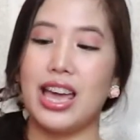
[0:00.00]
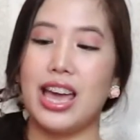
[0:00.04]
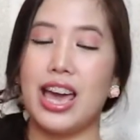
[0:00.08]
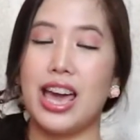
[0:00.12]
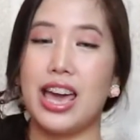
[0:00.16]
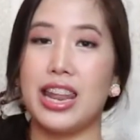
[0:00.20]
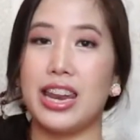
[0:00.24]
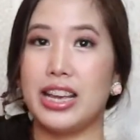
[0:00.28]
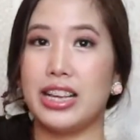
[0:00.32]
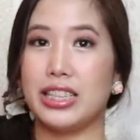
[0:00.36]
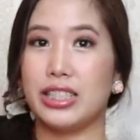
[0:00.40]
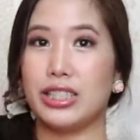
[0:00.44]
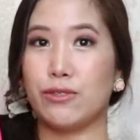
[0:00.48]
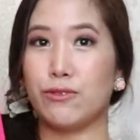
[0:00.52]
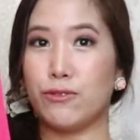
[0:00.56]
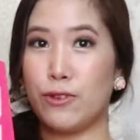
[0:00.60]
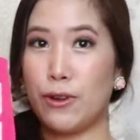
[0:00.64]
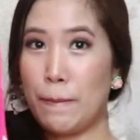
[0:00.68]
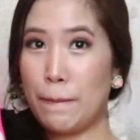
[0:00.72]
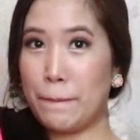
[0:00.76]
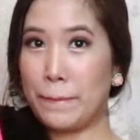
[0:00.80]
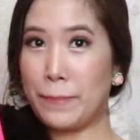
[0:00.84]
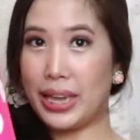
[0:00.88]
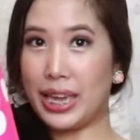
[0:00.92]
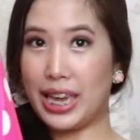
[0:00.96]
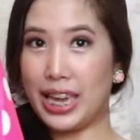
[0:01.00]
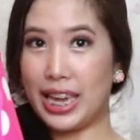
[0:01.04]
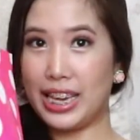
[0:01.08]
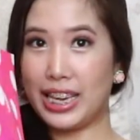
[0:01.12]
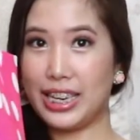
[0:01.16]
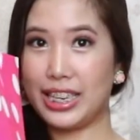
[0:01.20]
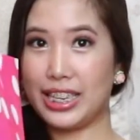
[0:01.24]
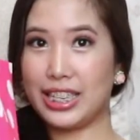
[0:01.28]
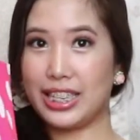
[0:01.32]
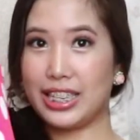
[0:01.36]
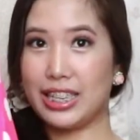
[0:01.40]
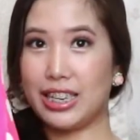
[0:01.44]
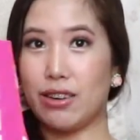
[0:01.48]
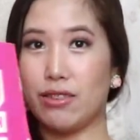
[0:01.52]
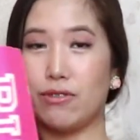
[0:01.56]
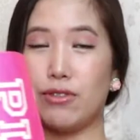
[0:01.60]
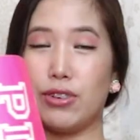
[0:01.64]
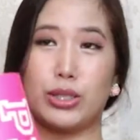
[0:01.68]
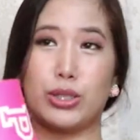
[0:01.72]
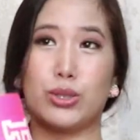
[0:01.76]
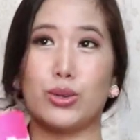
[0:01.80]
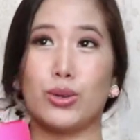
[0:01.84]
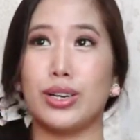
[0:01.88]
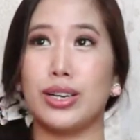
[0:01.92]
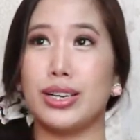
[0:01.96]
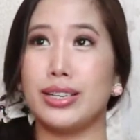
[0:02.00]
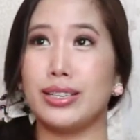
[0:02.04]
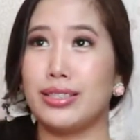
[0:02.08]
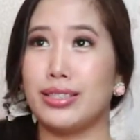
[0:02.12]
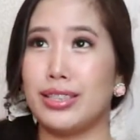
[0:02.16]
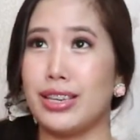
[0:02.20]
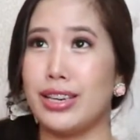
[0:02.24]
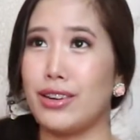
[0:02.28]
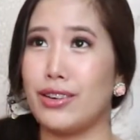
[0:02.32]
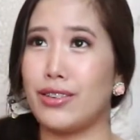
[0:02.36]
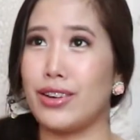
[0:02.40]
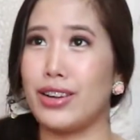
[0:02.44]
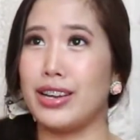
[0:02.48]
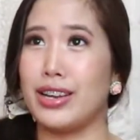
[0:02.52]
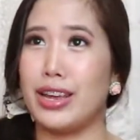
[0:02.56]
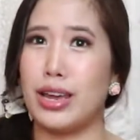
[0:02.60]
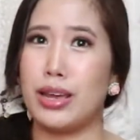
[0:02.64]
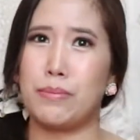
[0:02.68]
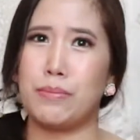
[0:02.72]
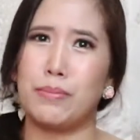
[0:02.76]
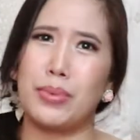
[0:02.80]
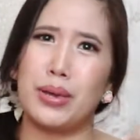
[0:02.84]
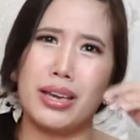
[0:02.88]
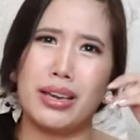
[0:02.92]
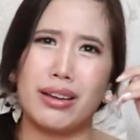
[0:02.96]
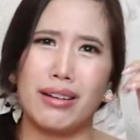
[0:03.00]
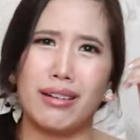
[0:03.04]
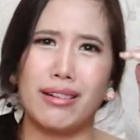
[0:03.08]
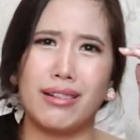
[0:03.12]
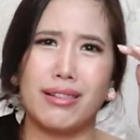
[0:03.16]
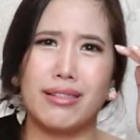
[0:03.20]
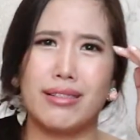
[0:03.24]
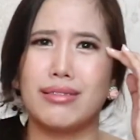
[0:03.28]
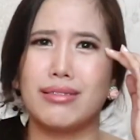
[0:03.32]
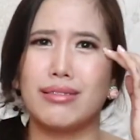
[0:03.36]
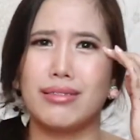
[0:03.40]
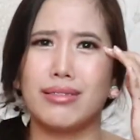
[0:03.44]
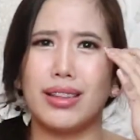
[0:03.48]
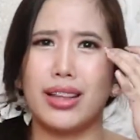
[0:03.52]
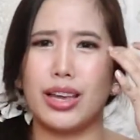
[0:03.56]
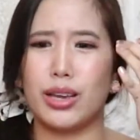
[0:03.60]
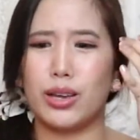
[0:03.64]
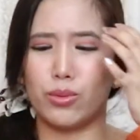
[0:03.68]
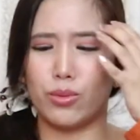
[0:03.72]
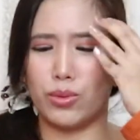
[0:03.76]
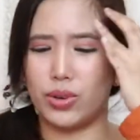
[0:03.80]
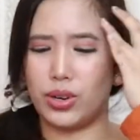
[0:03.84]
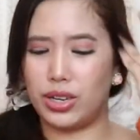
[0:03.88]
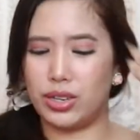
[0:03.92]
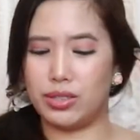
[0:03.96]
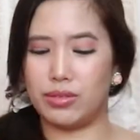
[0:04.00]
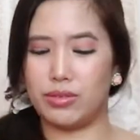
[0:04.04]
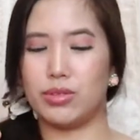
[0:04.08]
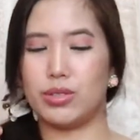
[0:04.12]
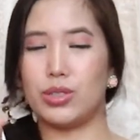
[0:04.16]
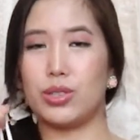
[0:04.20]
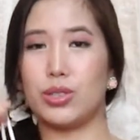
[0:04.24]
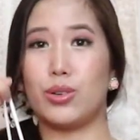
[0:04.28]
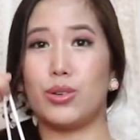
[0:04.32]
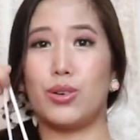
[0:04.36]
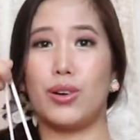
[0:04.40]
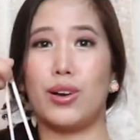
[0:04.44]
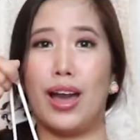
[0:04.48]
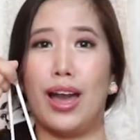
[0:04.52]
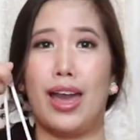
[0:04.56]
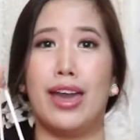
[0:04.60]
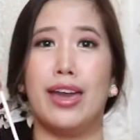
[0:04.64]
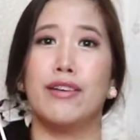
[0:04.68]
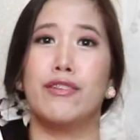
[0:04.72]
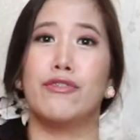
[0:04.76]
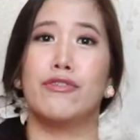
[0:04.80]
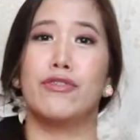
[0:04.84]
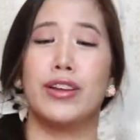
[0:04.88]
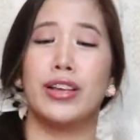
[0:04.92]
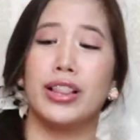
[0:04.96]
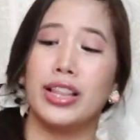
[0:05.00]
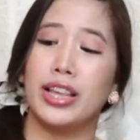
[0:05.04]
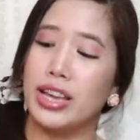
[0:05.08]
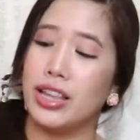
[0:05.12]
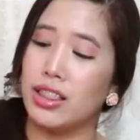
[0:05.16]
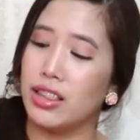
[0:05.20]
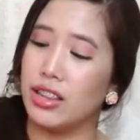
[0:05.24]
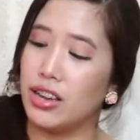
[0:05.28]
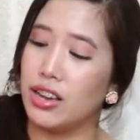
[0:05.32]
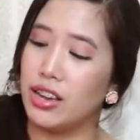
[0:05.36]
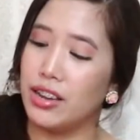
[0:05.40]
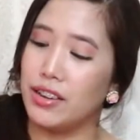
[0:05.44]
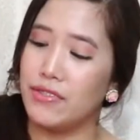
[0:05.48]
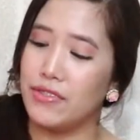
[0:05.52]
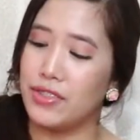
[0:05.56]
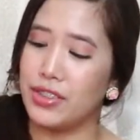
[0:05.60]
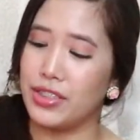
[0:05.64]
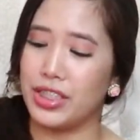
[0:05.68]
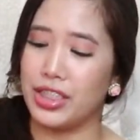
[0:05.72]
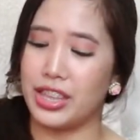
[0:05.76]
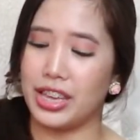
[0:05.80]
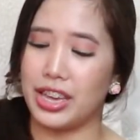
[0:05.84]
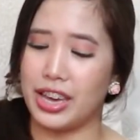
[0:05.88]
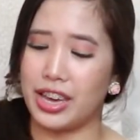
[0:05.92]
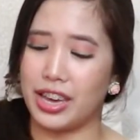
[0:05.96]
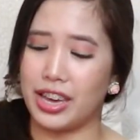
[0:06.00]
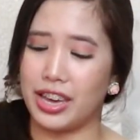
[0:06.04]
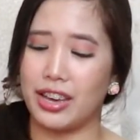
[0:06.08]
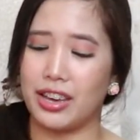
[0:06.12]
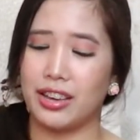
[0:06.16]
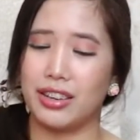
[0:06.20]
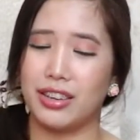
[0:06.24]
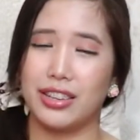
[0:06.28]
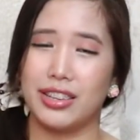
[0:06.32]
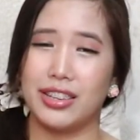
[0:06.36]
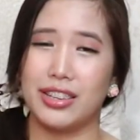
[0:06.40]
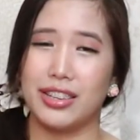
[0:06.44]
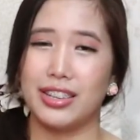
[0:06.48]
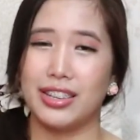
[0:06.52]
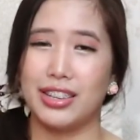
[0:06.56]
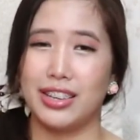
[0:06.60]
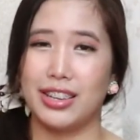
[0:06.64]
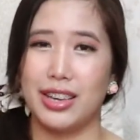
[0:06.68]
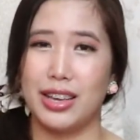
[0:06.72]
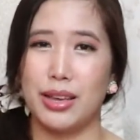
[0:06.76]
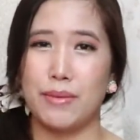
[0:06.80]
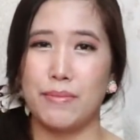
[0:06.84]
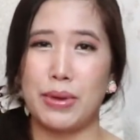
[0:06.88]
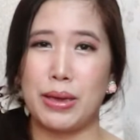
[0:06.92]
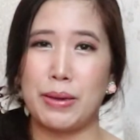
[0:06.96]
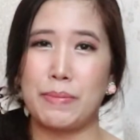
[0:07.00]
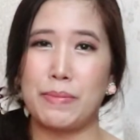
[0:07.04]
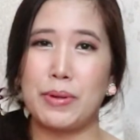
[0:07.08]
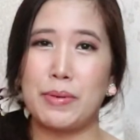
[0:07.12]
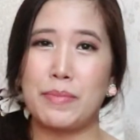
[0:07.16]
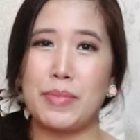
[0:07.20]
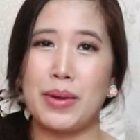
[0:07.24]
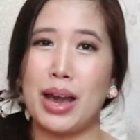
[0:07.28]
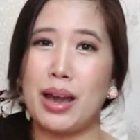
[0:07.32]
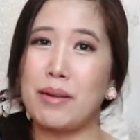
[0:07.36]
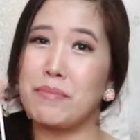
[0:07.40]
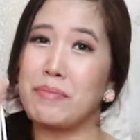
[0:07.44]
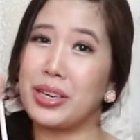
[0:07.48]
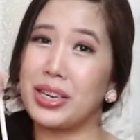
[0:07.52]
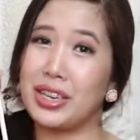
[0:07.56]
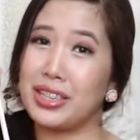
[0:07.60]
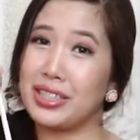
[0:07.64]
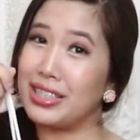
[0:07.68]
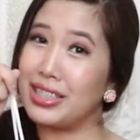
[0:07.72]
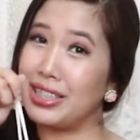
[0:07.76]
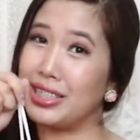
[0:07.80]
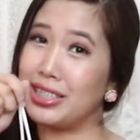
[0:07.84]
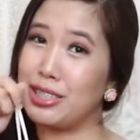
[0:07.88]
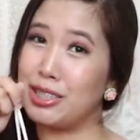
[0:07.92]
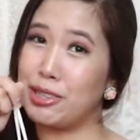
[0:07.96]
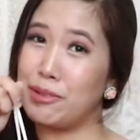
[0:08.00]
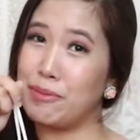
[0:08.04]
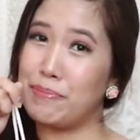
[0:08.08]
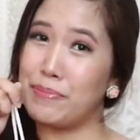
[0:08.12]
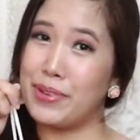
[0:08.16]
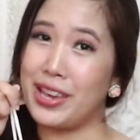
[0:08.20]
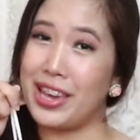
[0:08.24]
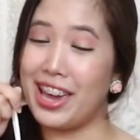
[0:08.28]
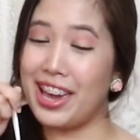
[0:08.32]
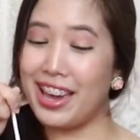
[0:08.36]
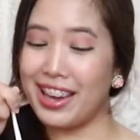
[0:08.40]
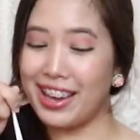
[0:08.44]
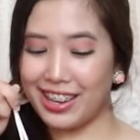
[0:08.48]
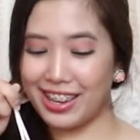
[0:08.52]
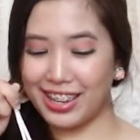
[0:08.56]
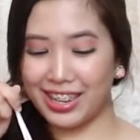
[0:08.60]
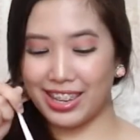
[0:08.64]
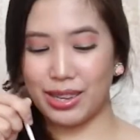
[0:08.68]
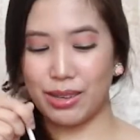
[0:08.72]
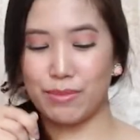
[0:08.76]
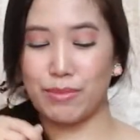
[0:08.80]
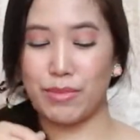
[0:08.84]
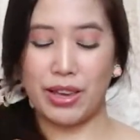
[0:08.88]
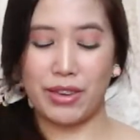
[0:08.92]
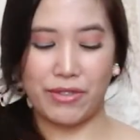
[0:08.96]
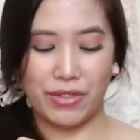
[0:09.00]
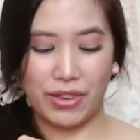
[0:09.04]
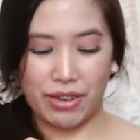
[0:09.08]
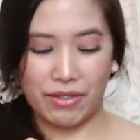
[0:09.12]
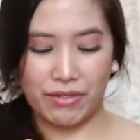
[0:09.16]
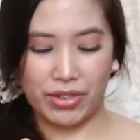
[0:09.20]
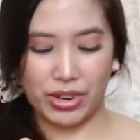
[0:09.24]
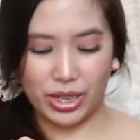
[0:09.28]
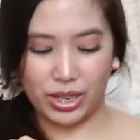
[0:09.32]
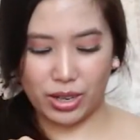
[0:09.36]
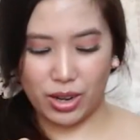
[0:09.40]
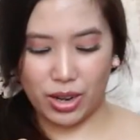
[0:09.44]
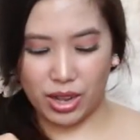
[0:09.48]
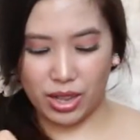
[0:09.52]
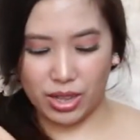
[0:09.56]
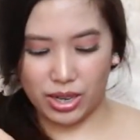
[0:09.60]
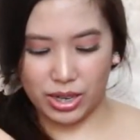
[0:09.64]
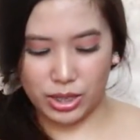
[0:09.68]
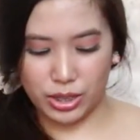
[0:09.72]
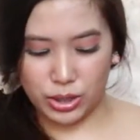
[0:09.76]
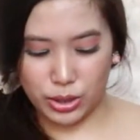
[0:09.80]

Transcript: And it's from pink. Victoria's Secret and pink are like one. So I really love the paper bag because it's pink. My favorite color.